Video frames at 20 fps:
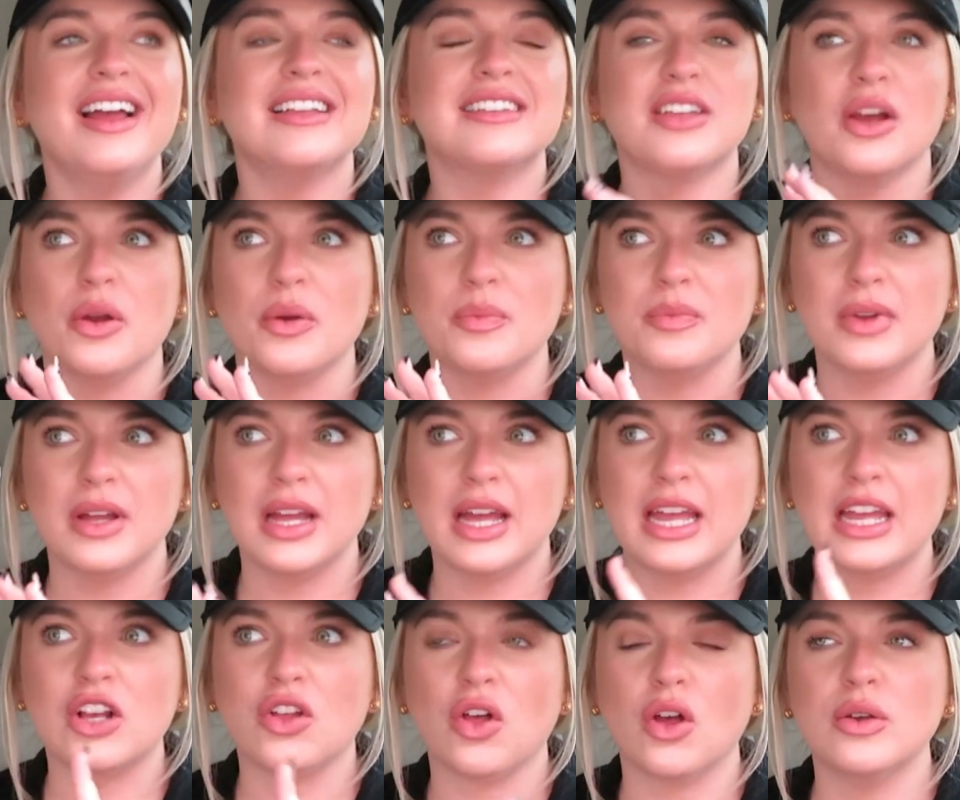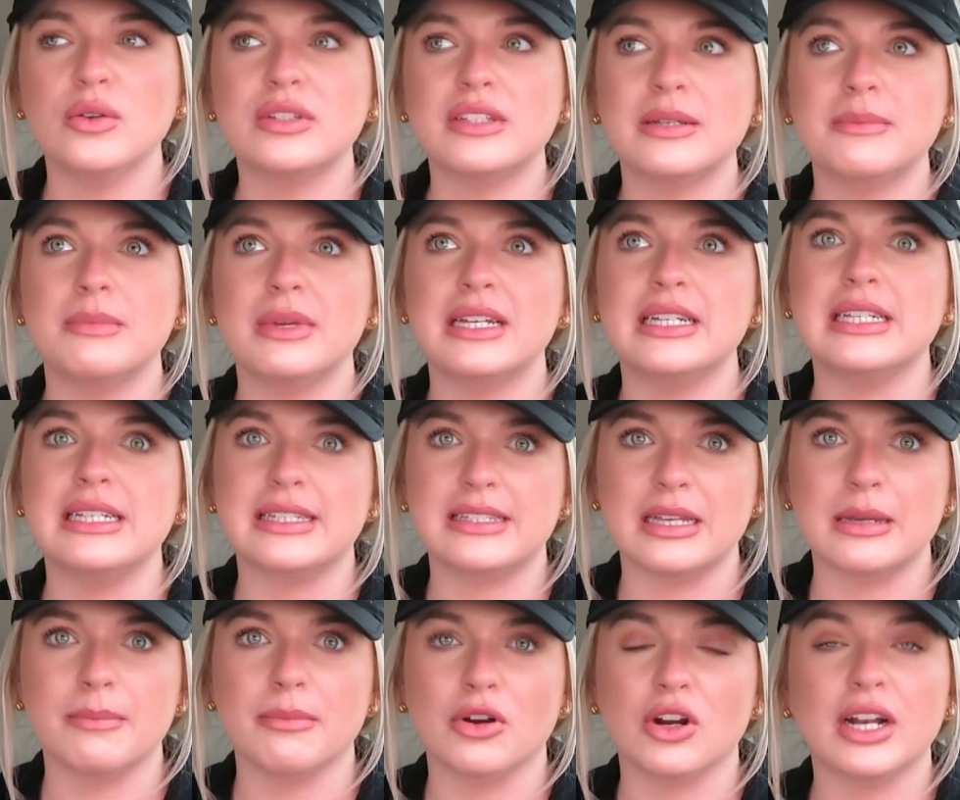So it closed in
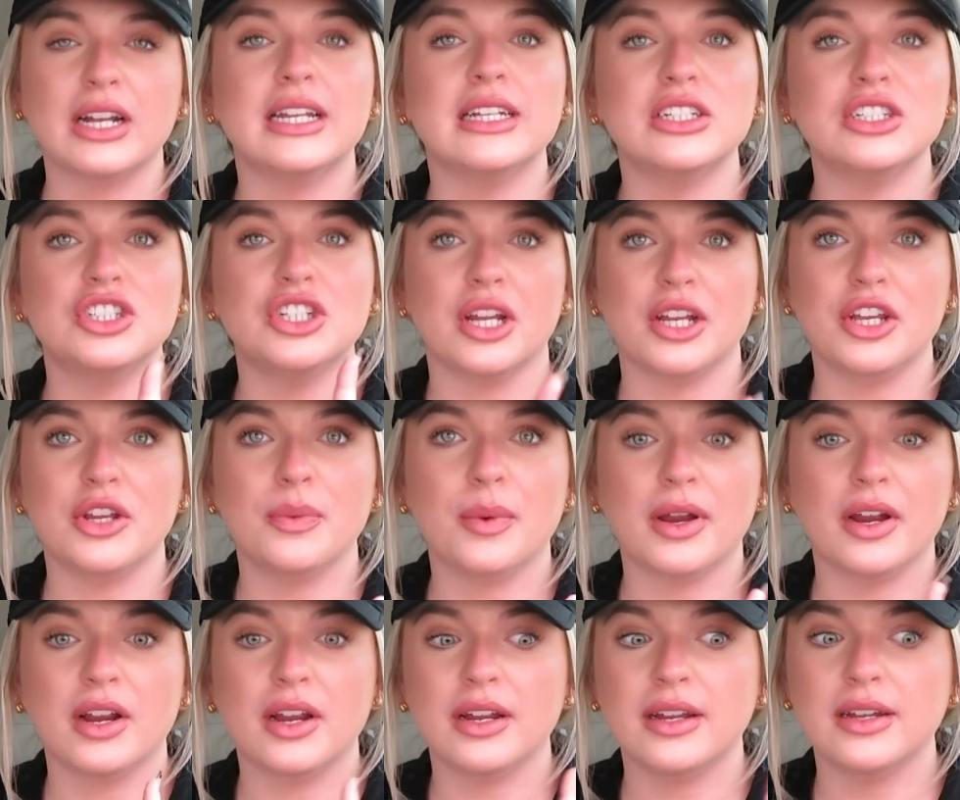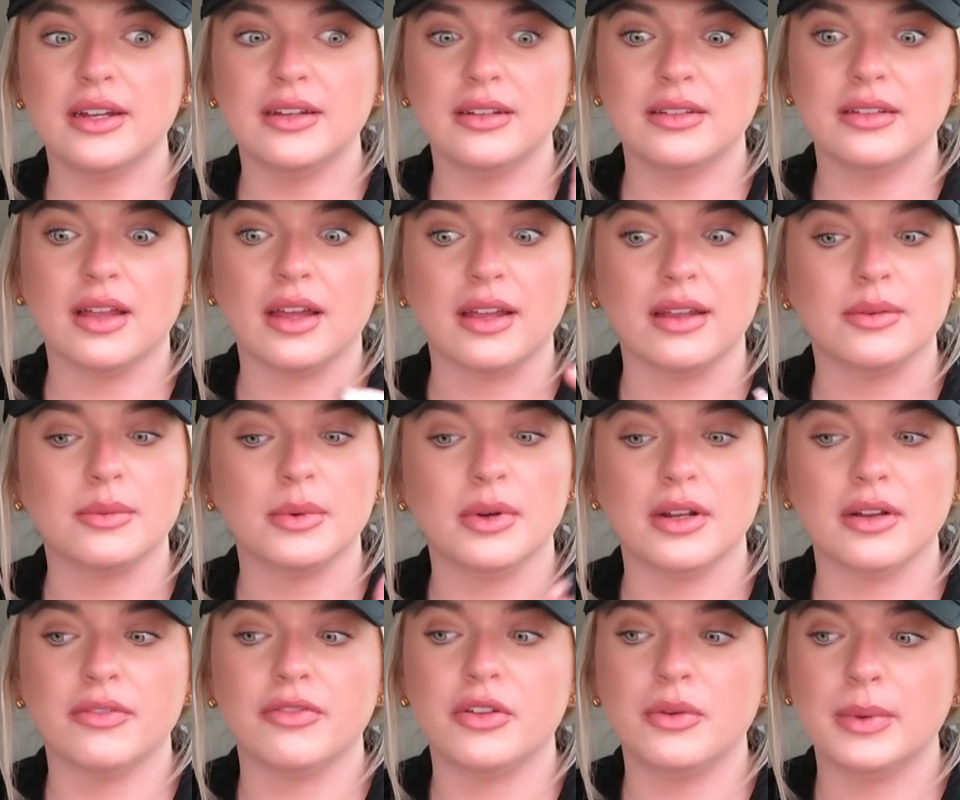mid-December, and in January, like,
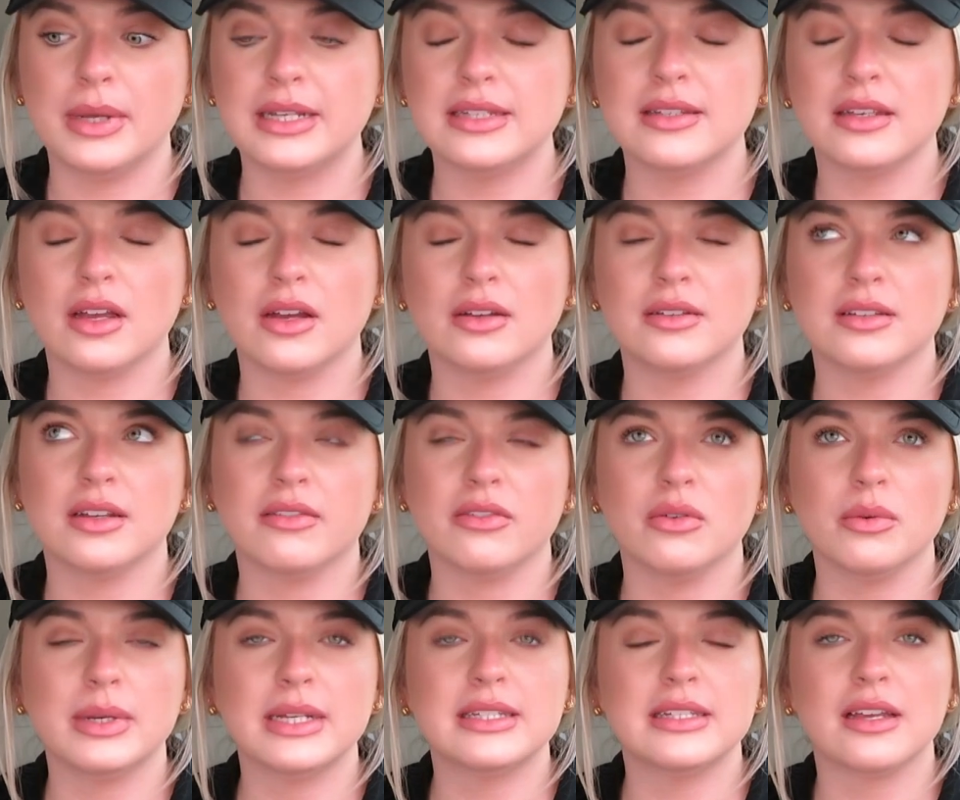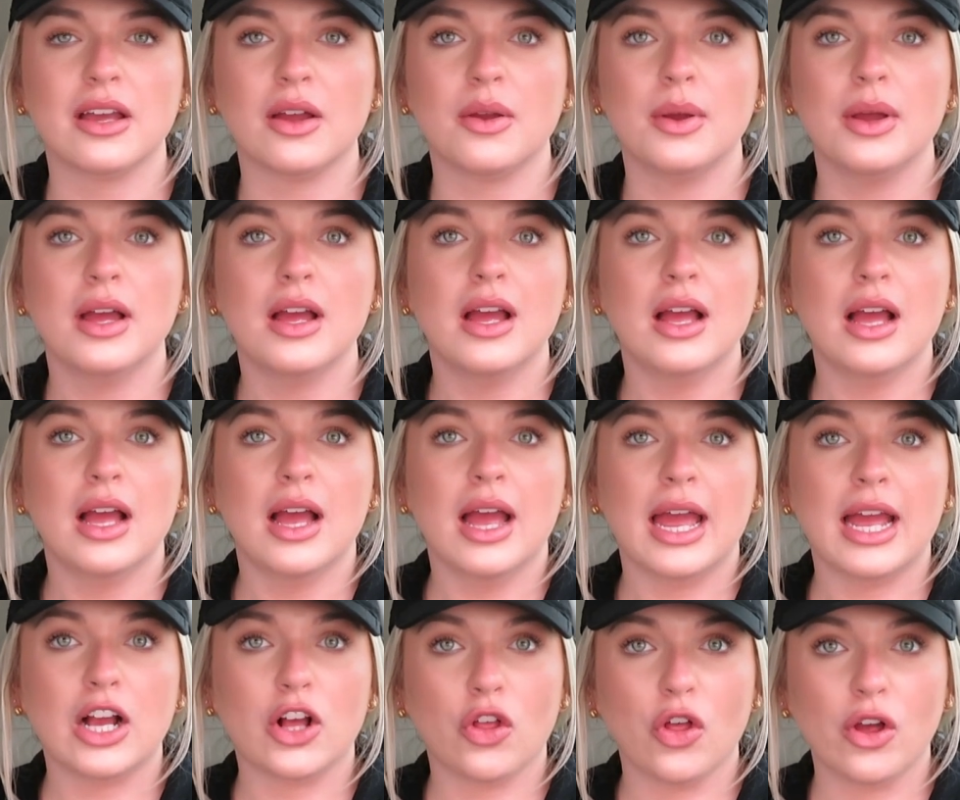what, a few weeks ago, several weeks ago,
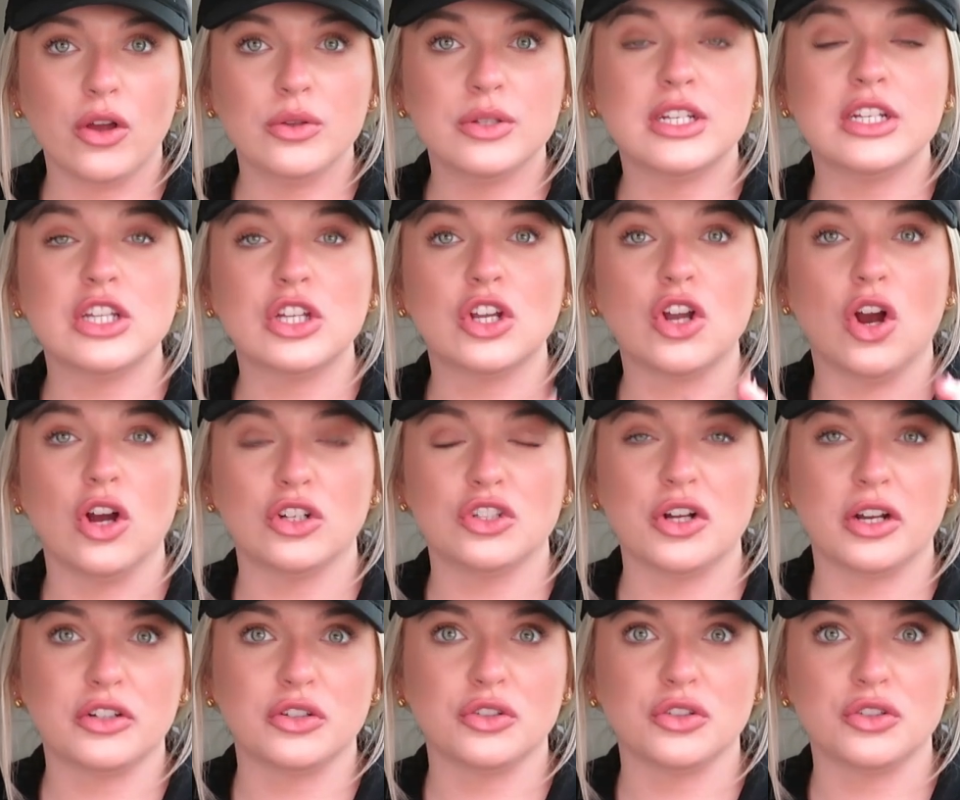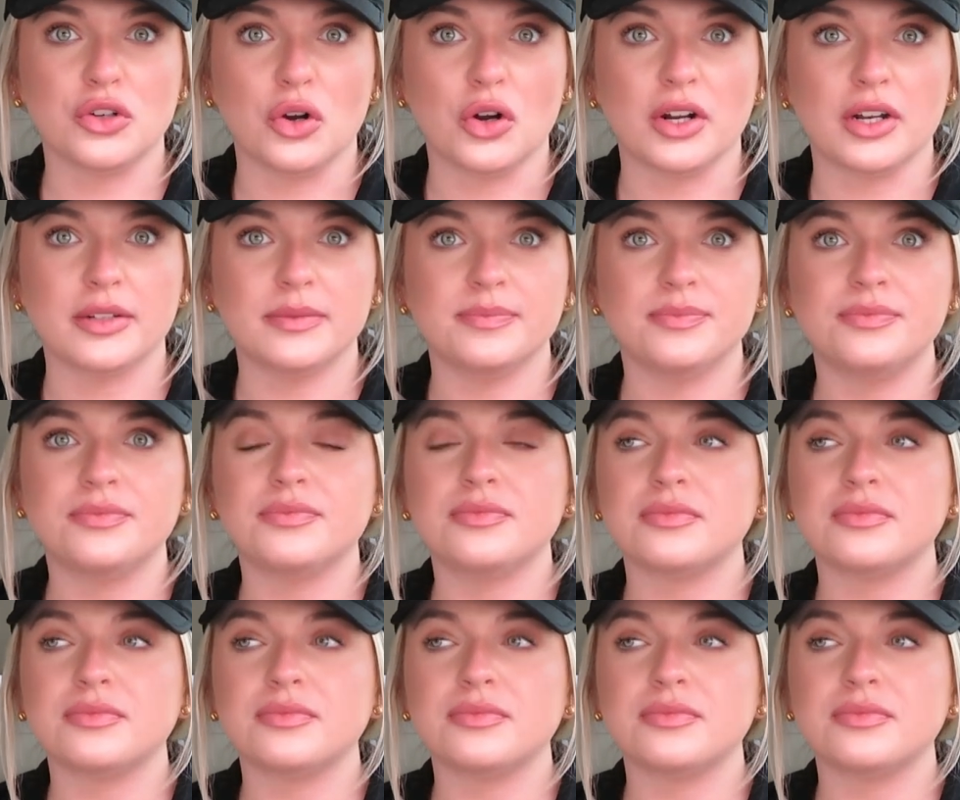it closed and the contractor started.